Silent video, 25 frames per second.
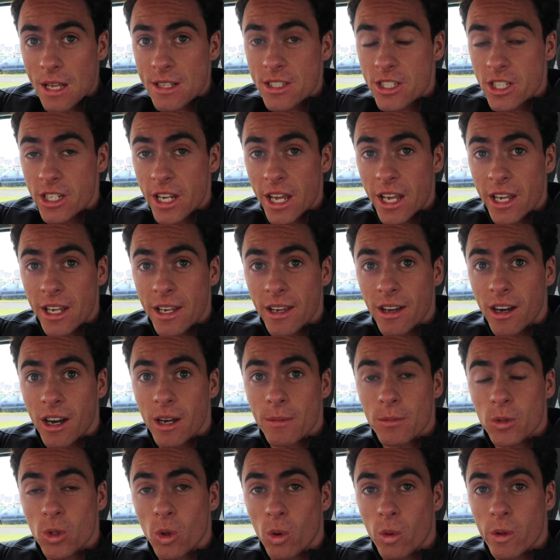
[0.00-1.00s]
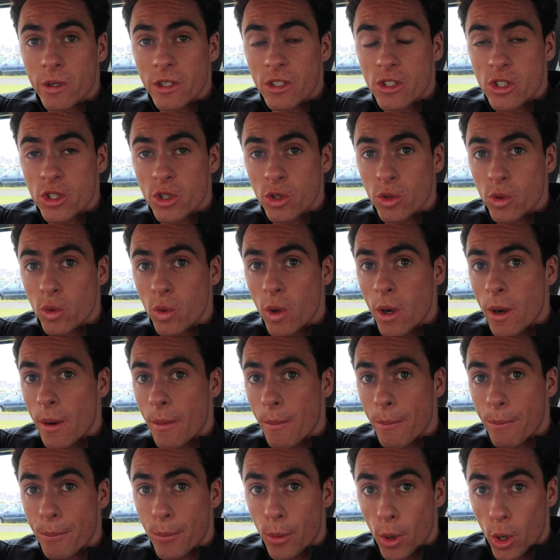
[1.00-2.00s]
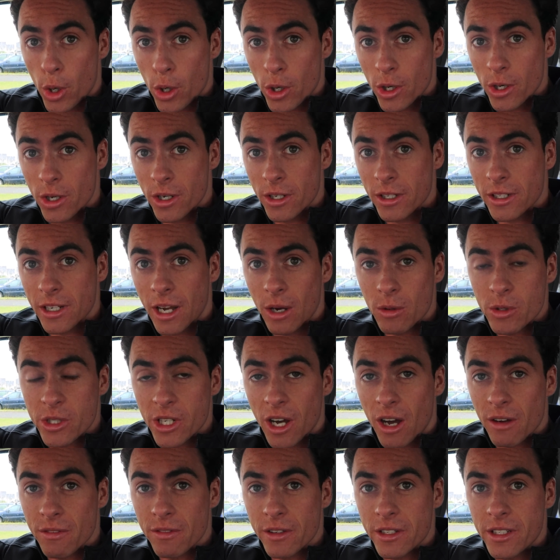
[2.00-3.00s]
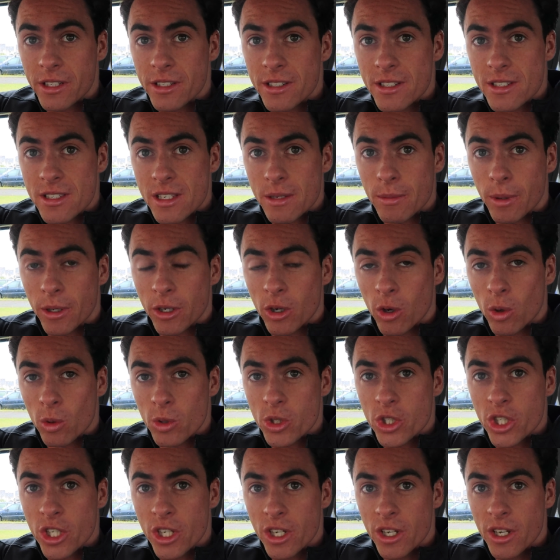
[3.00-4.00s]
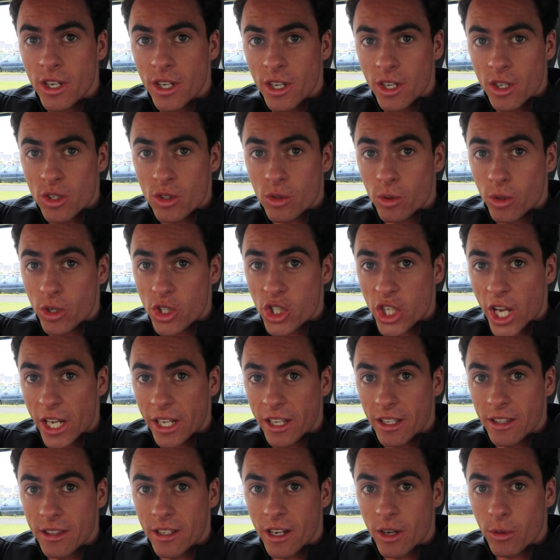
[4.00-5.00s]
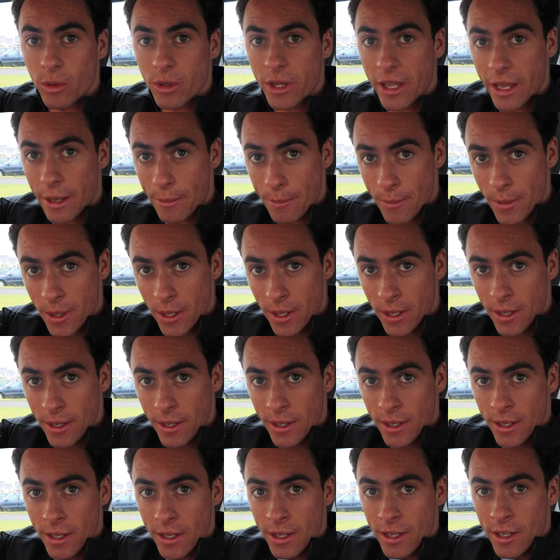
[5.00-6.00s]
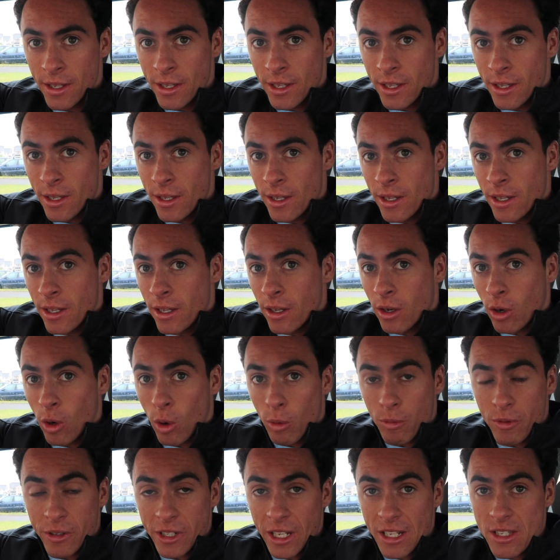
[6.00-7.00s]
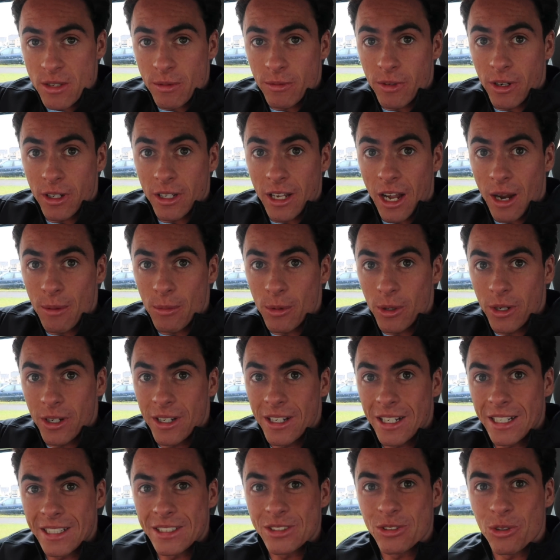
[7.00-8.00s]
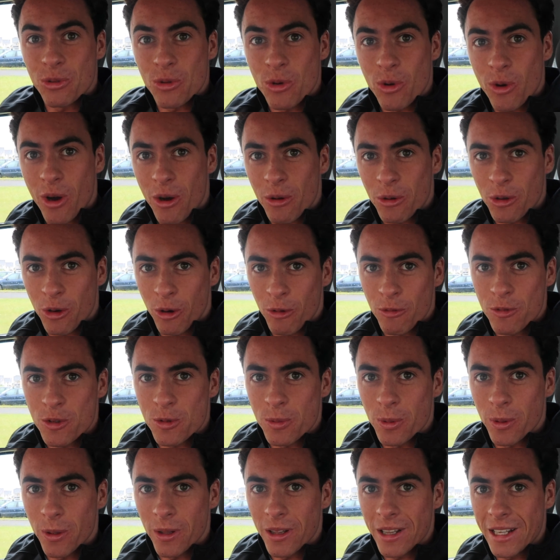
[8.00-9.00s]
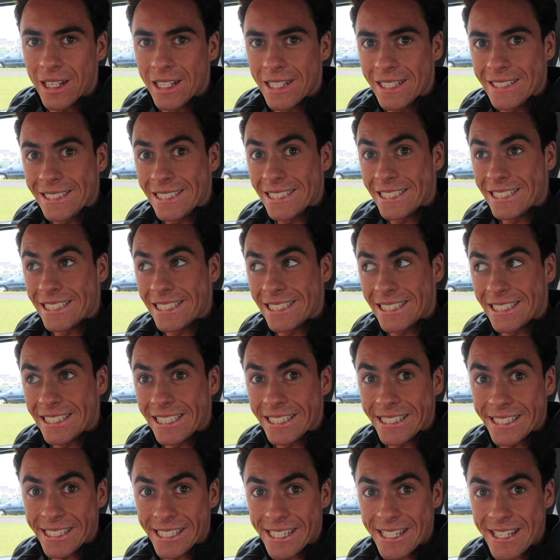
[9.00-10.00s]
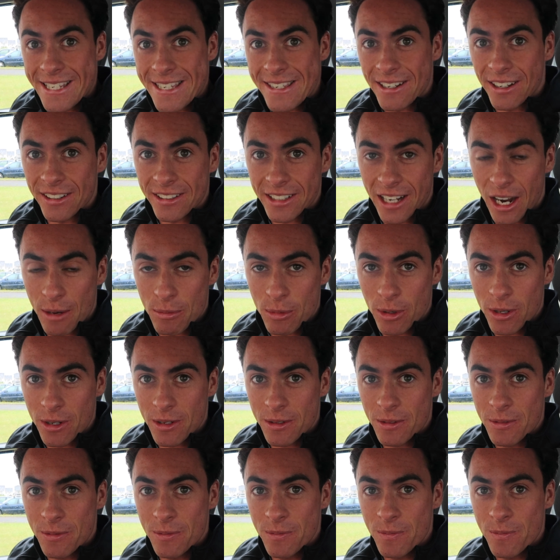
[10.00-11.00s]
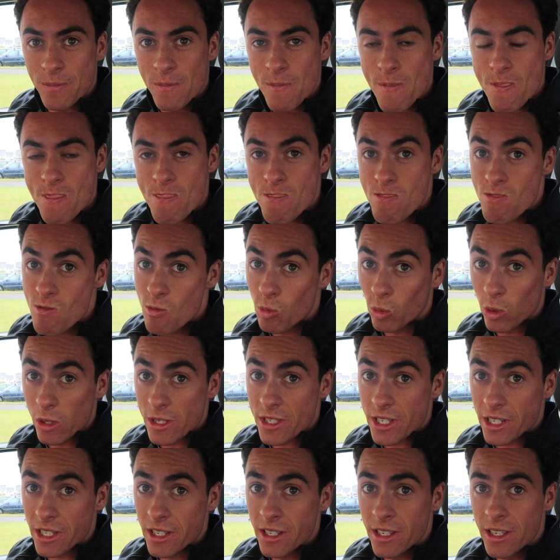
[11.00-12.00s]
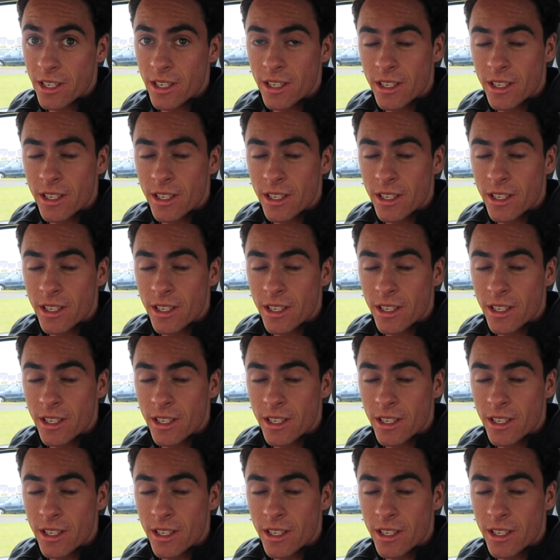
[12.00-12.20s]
Today I'm going to Birr, County Offaly, to see my coach. So I want to check in there with him. Hopefully get something on camera. Don't know how comfortable he is on camera. We'll see.